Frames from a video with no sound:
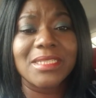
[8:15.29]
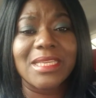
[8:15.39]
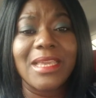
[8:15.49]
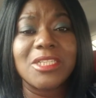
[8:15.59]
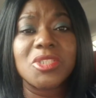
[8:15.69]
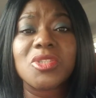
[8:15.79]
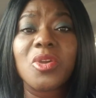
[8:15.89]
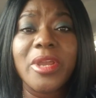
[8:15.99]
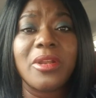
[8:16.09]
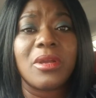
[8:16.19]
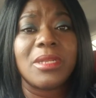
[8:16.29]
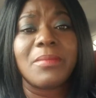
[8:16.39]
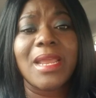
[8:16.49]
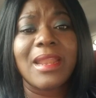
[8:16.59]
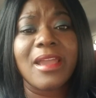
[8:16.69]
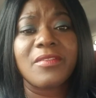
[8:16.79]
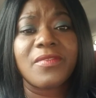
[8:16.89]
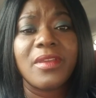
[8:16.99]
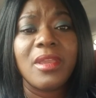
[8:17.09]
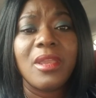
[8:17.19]
issues going on in my life,
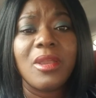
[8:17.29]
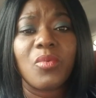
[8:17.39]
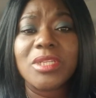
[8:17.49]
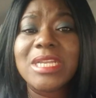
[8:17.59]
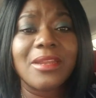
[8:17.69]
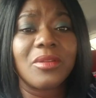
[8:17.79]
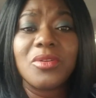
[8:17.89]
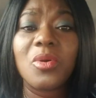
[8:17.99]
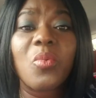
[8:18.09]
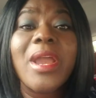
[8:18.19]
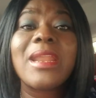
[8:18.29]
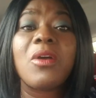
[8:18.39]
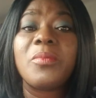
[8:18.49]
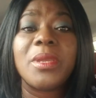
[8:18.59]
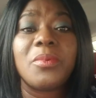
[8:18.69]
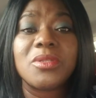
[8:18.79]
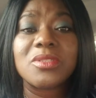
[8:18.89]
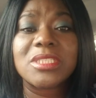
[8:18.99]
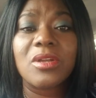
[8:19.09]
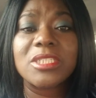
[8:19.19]
which I don't know when I'll be able
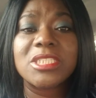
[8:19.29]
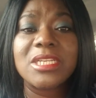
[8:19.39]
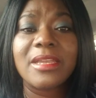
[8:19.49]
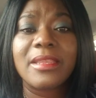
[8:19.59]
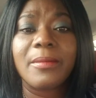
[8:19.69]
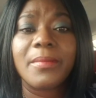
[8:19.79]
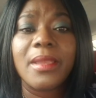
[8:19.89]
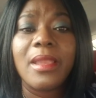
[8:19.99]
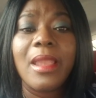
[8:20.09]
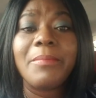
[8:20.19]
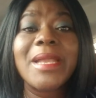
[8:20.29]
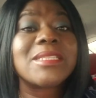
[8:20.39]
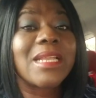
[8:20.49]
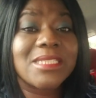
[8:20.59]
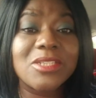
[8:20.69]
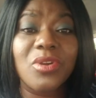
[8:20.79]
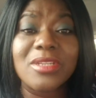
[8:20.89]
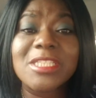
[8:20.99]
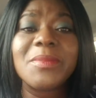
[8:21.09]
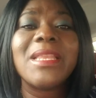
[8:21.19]
to share them. But
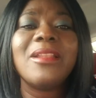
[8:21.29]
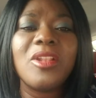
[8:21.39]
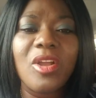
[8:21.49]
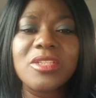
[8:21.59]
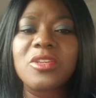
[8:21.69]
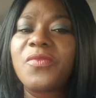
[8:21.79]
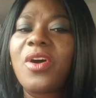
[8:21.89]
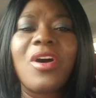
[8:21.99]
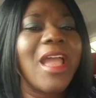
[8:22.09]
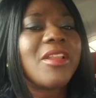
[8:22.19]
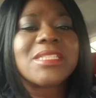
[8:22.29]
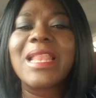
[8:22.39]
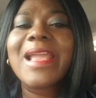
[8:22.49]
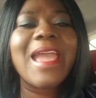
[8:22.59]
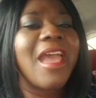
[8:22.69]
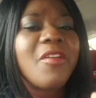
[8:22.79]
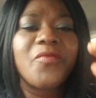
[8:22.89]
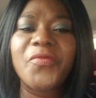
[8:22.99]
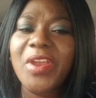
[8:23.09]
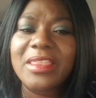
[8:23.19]
trust me, lots of oils, like
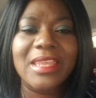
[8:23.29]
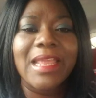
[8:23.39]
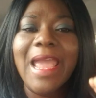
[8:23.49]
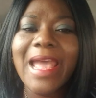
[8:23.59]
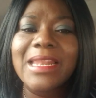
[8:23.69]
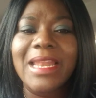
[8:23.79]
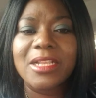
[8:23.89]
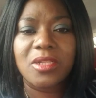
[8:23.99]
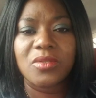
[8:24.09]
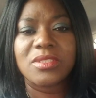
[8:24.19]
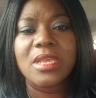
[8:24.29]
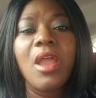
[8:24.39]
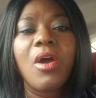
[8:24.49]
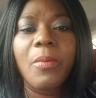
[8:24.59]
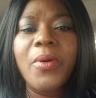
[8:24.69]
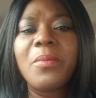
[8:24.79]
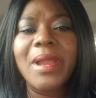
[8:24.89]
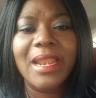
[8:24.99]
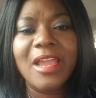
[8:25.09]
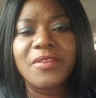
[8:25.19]
everything, hell let loose upon
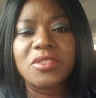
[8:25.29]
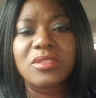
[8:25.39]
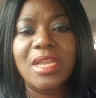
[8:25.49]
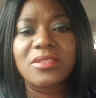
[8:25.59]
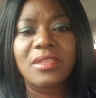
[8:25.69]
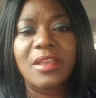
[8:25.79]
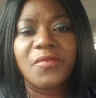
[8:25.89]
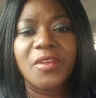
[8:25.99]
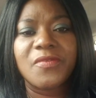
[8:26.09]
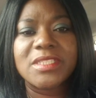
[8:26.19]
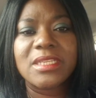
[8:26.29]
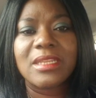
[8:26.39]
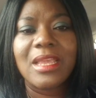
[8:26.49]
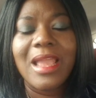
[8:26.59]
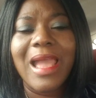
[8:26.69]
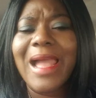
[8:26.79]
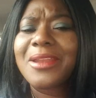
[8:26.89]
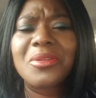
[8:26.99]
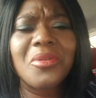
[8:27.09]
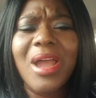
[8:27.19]
my life in 2015. I
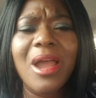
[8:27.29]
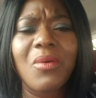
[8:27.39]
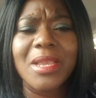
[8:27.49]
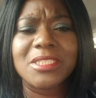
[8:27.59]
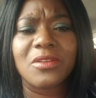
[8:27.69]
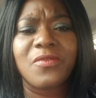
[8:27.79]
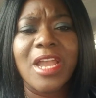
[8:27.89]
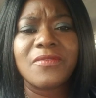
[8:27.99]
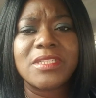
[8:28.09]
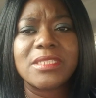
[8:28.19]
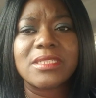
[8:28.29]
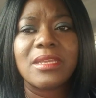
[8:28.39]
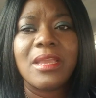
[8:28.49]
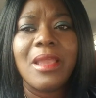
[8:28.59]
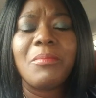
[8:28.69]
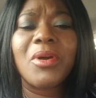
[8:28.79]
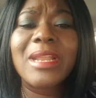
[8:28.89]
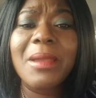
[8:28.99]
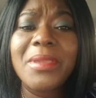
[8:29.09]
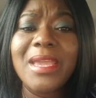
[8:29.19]
don't know how I survived it. But
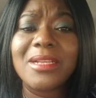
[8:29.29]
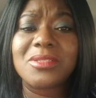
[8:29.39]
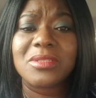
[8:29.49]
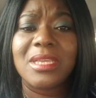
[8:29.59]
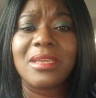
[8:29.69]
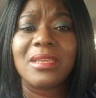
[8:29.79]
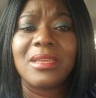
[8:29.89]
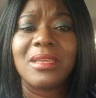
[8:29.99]
I'm here today